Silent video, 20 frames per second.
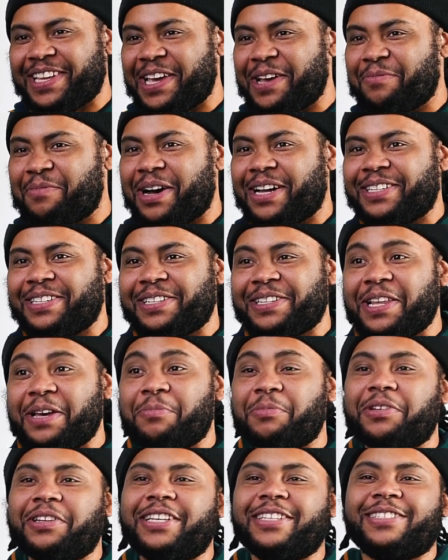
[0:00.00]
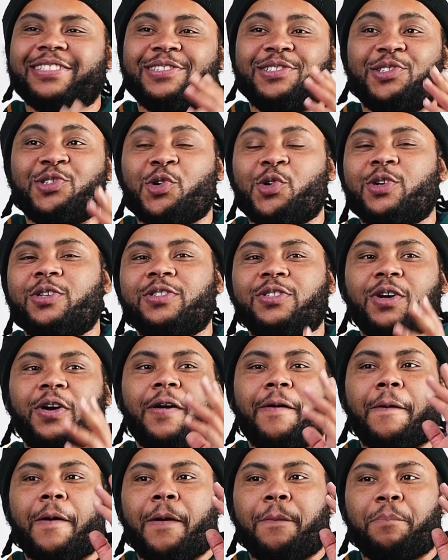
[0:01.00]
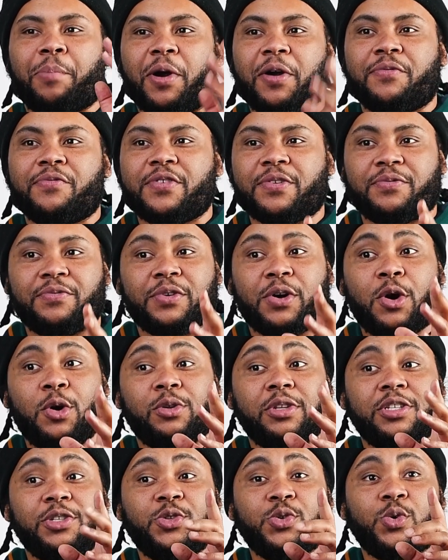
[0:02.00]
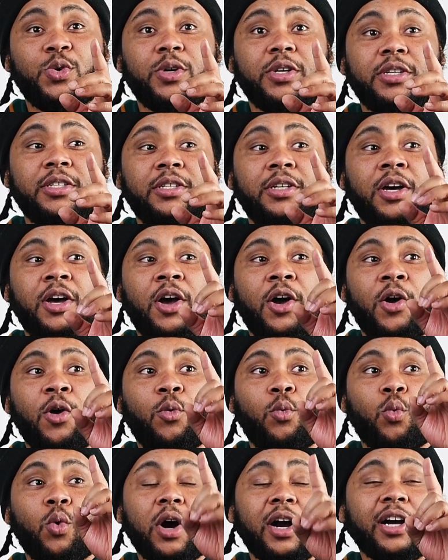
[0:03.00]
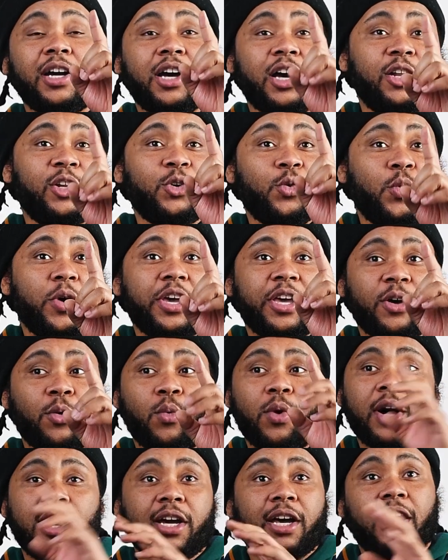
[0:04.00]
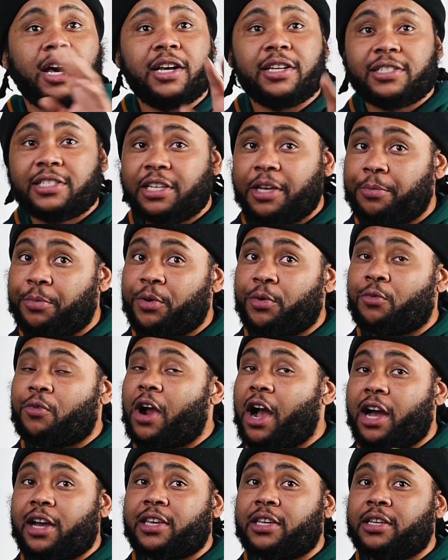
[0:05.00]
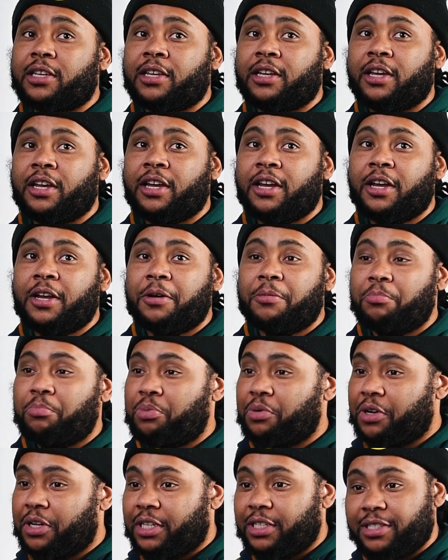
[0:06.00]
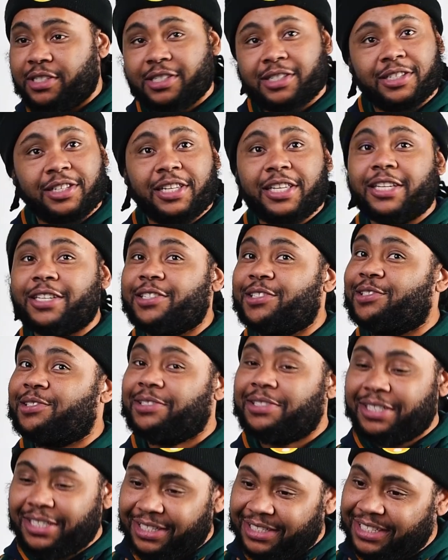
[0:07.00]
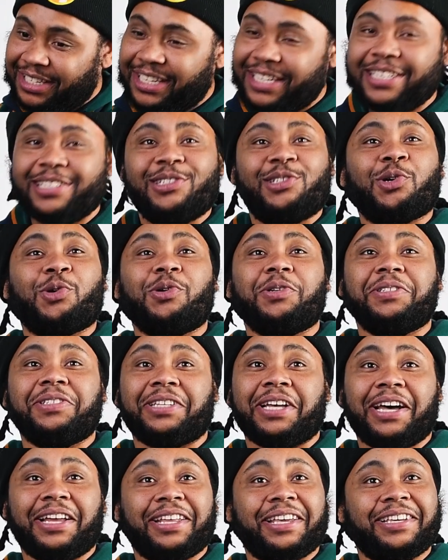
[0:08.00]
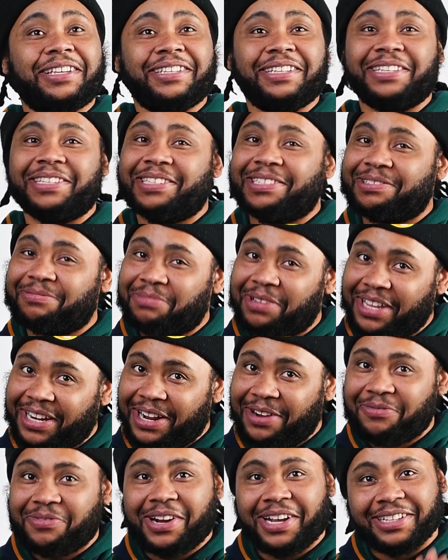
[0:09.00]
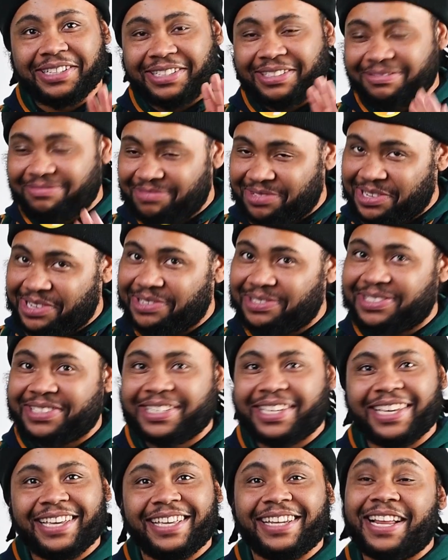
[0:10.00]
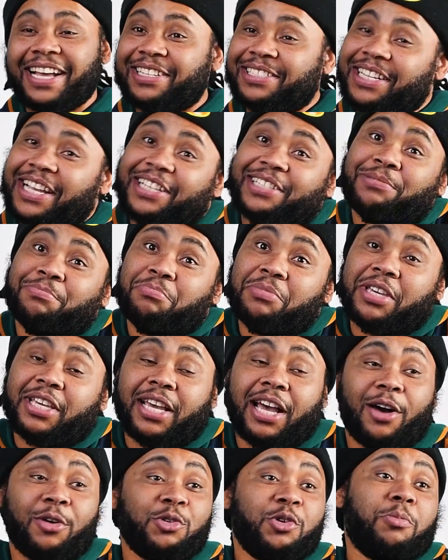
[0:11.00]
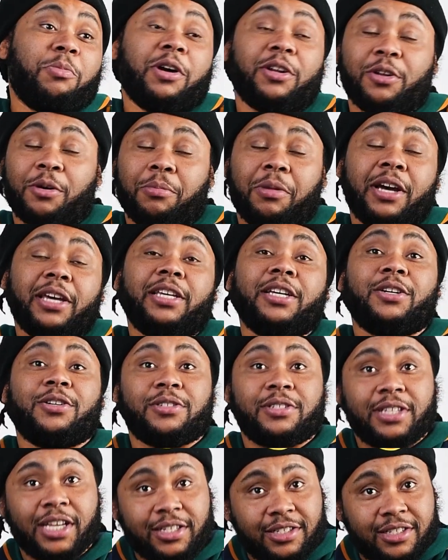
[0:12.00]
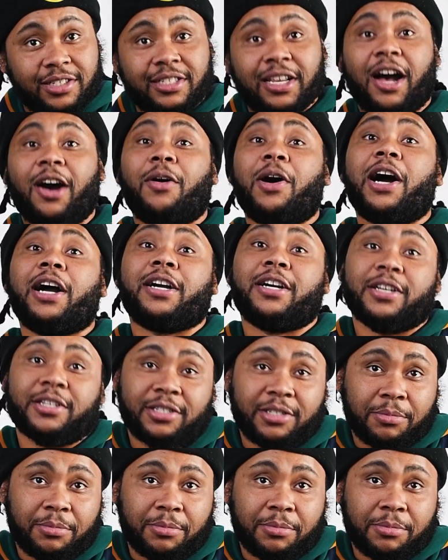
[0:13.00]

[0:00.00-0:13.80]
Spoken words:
understand my dilemma. Listen, Jordans are perfect for only doing one colorway and one concept and rocking, but just leave Jordans how they is, man. I'd rather, you know what I'm saying? That's me. I don't know about nobody else. That's just how I custom.